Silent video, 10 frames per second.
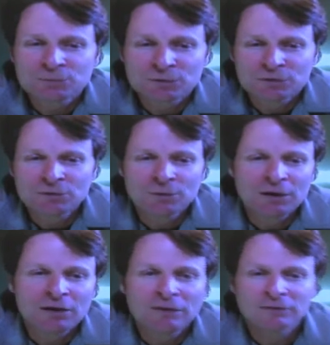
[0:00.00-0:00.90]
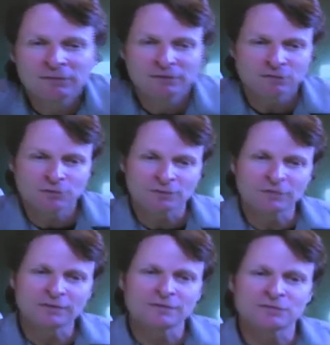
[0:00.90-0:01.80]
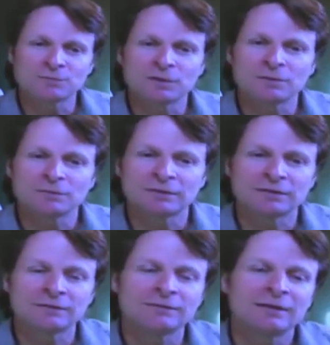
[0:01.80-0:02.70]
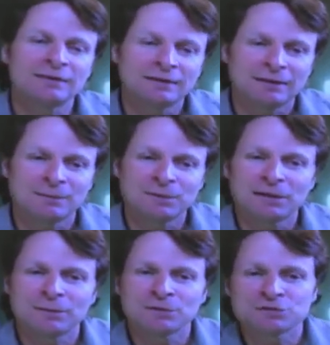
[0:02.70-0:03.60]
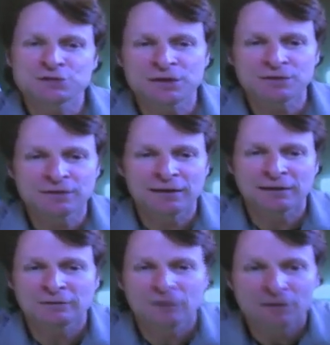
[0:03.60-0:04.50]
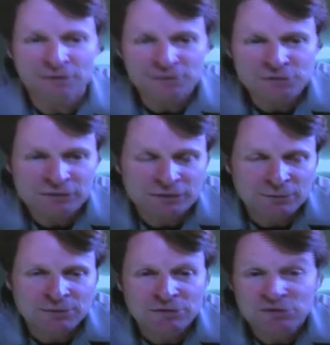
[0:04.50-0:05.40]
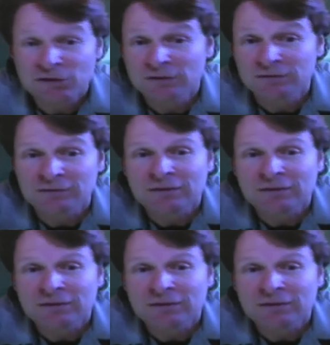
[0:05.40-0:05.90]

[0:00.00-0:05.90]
with who we are internally, the spirit within, and being able to share that authentically with each other.